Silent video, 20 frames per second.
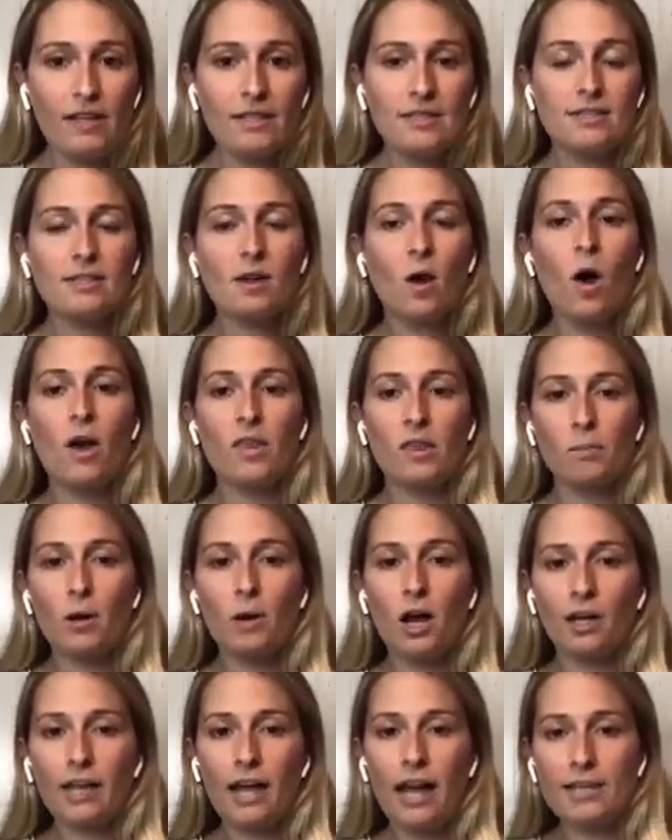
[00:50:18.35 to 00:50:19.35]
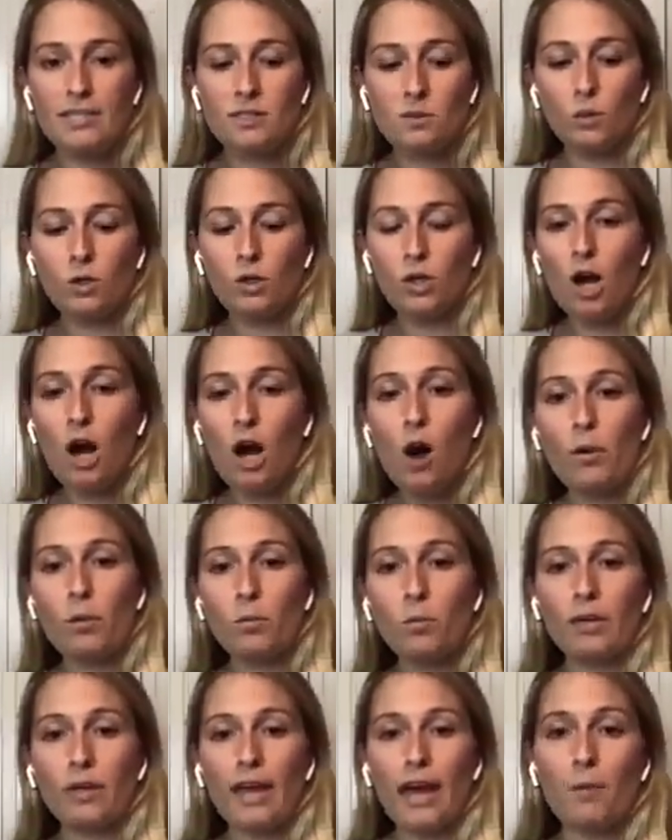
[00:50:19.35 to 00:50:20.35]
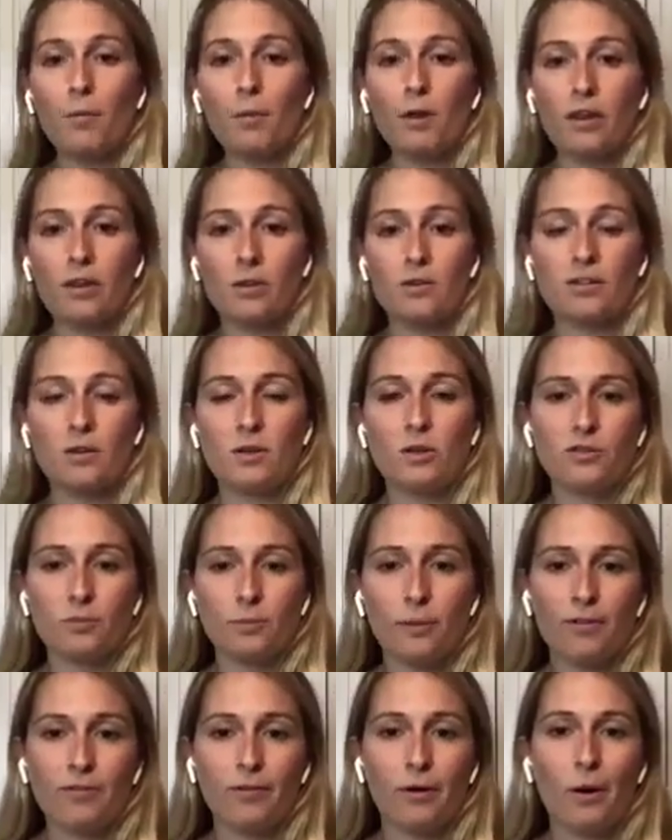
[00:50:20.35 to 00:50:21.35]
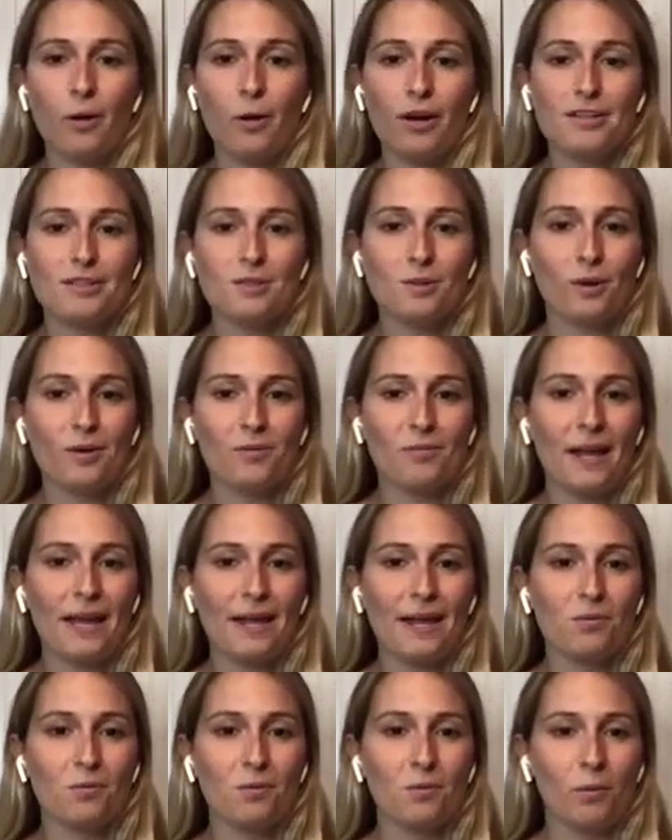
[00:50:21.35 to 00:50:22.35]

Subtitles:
And so on the podcast, we'll go and we'll get one of those notes from our phone and sort of like